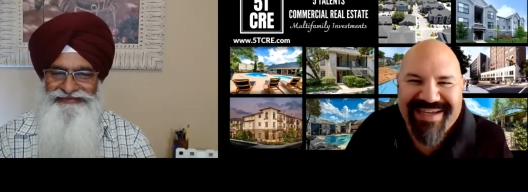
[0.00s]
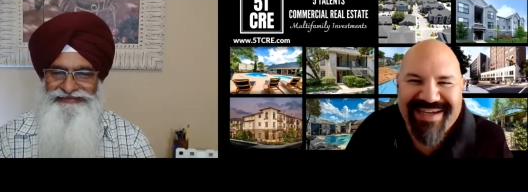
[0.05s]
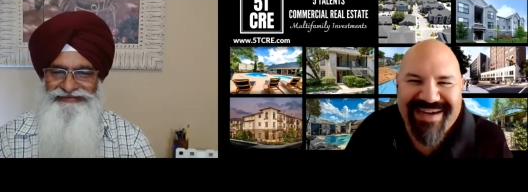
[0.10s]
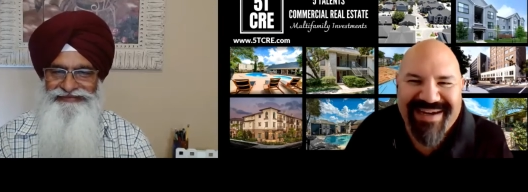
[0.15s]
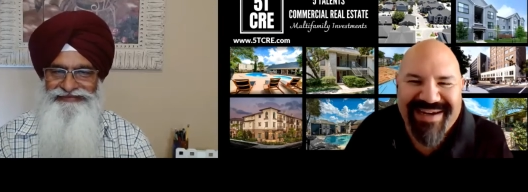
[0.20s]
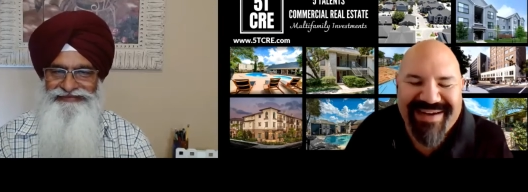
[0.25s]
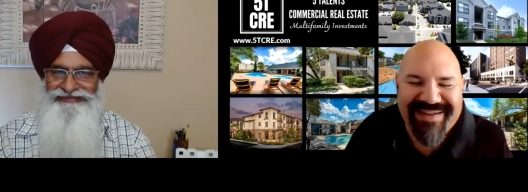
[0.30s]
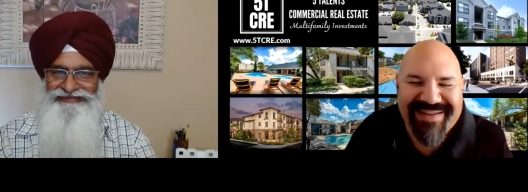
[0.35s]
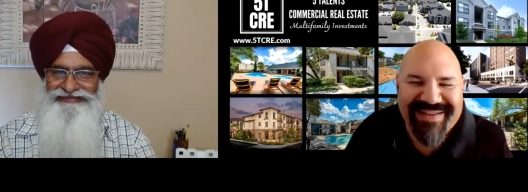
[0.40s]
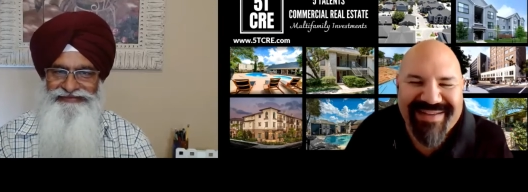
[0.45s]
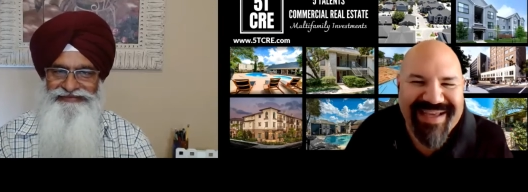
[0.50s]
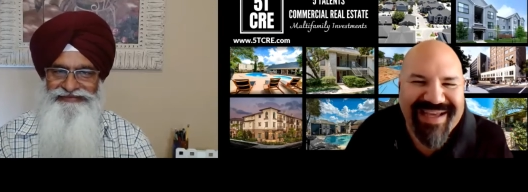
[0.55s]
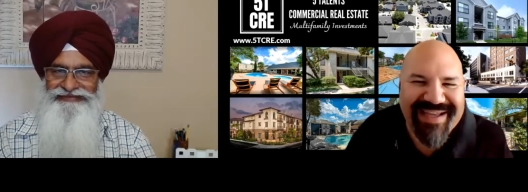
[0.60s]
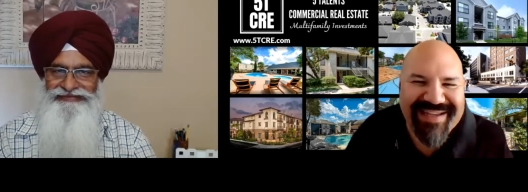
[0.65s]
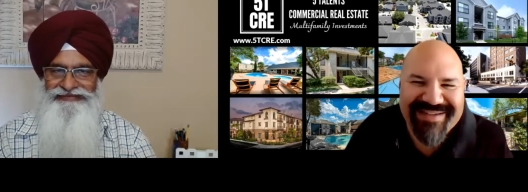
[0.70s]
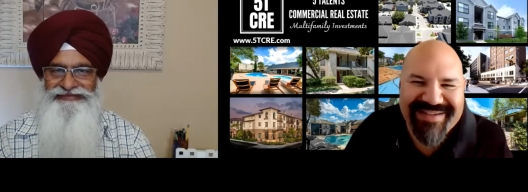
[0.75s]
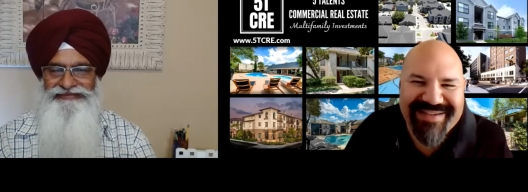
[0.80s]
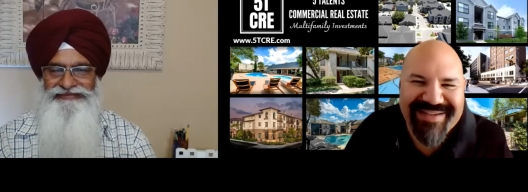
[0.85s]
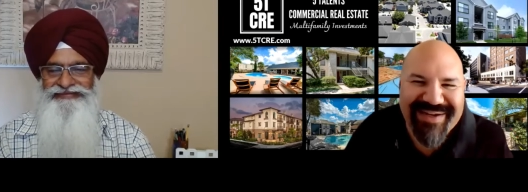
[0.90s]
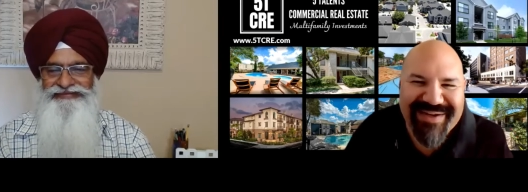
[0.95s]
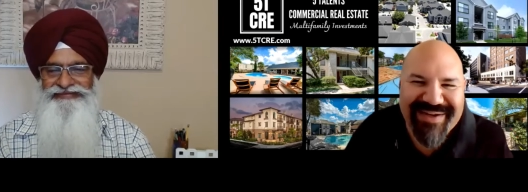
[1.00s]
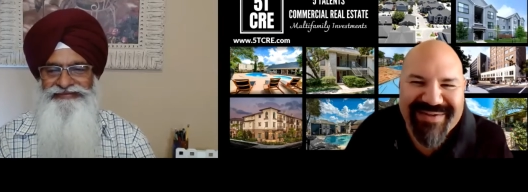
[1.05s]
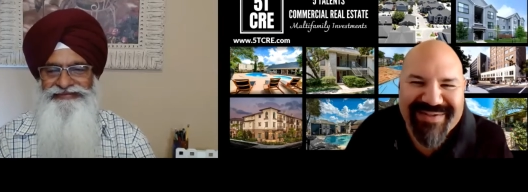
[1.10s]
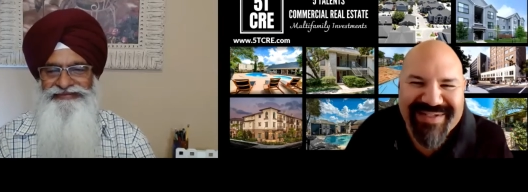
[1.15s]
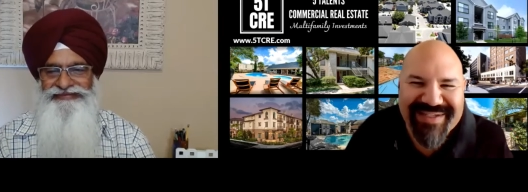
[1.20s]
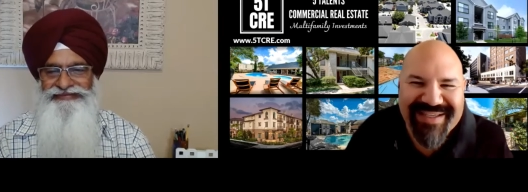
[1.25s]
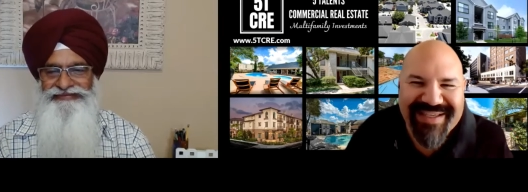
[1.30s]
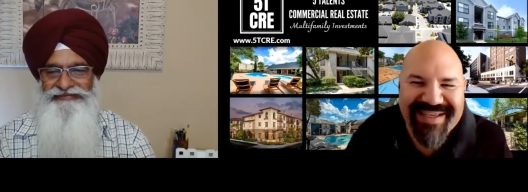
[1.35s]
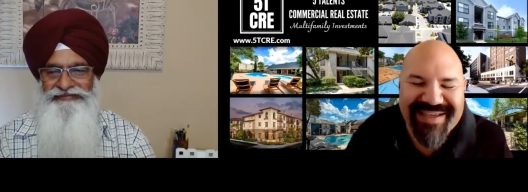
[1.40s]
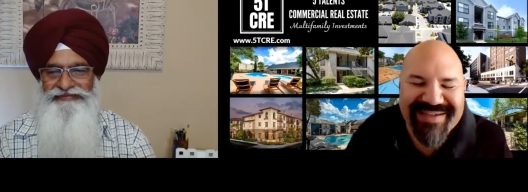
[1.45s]
Speaker 1: uh, that you know is,
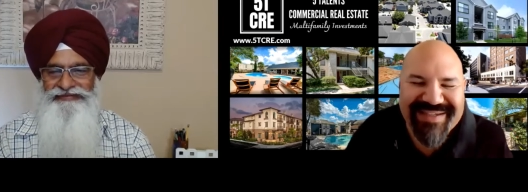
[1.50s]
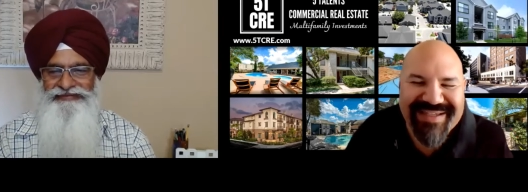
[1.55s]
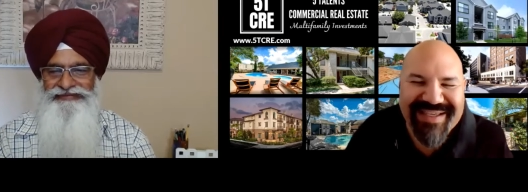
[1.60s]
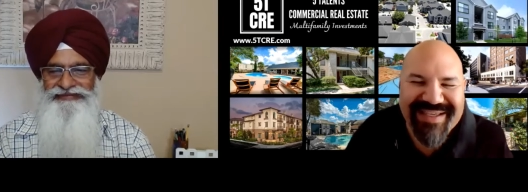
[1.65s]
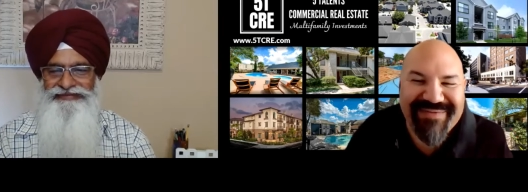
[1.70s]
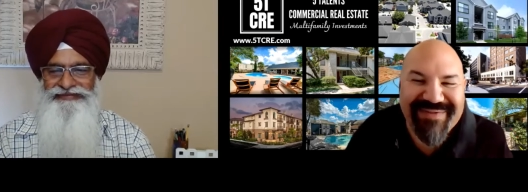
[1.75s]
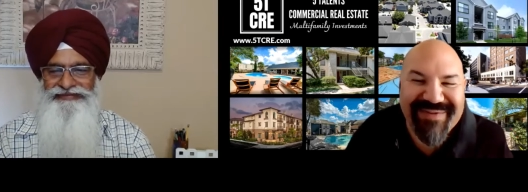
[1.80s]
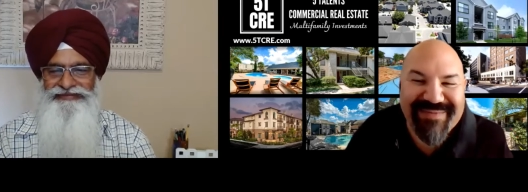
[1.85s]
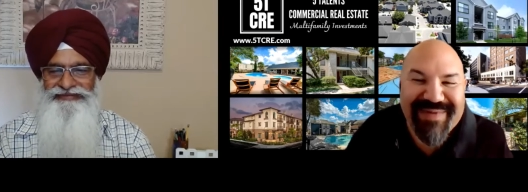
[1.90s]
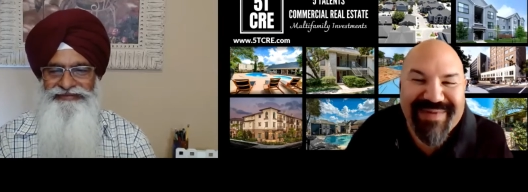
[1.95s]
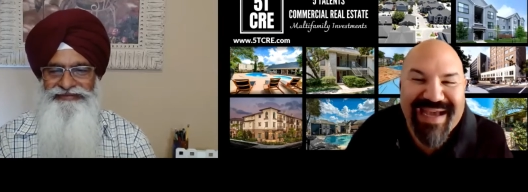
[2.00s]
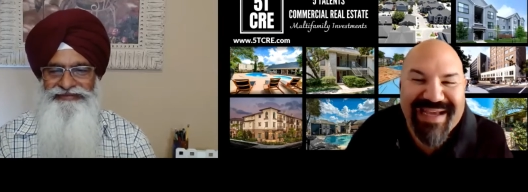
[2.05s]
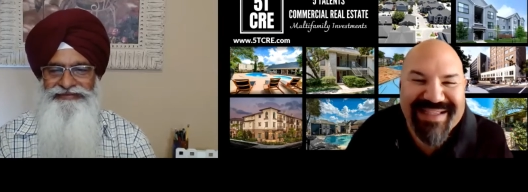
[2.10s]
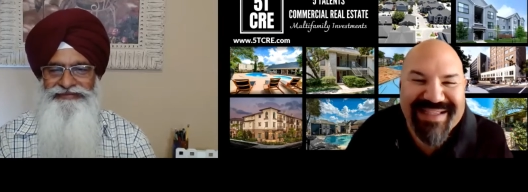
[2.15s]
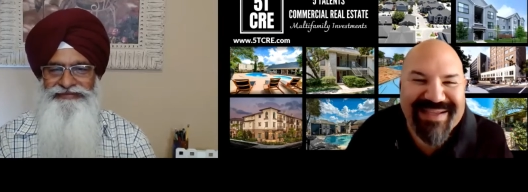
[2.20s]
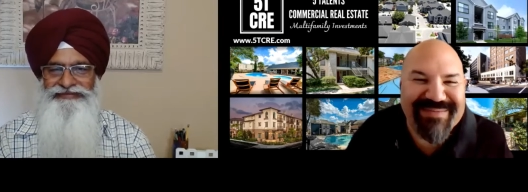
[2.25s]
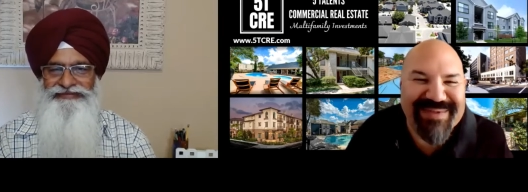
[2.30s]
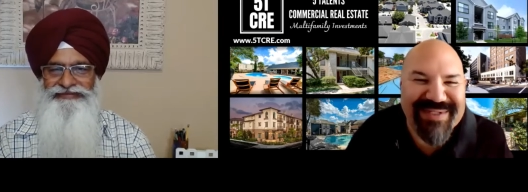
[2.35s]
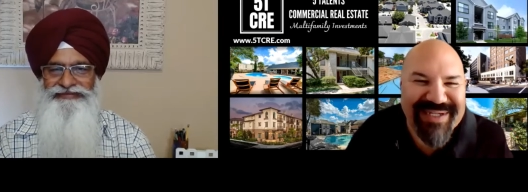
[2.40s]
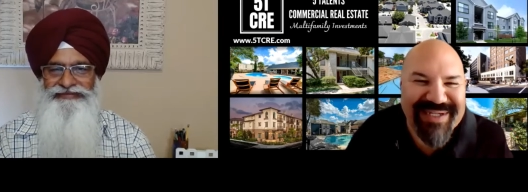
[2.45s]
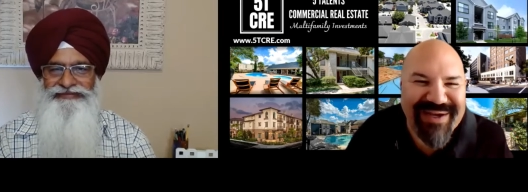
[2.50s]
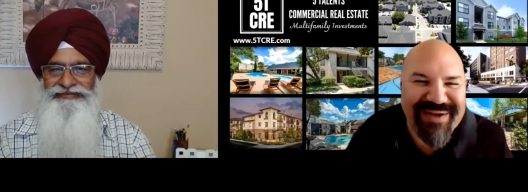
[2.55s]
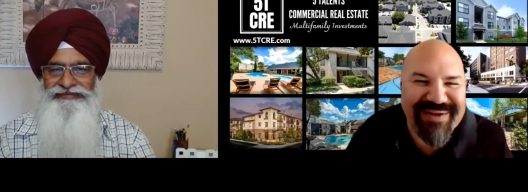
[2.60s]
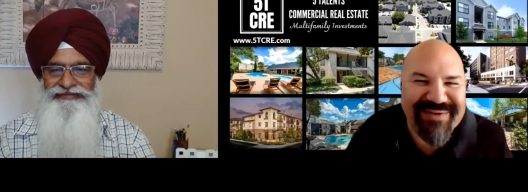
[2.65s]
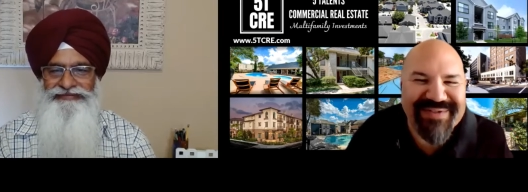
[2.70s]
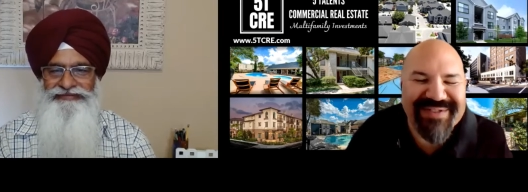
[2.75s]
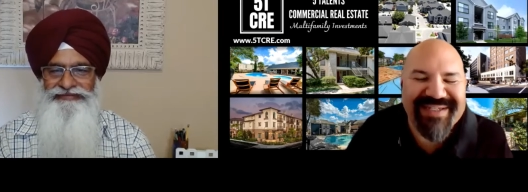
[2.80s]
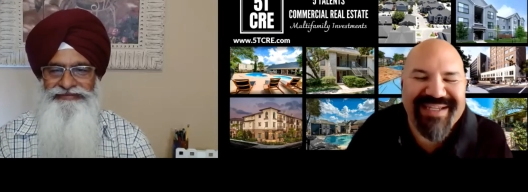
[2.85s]
is giving back themselves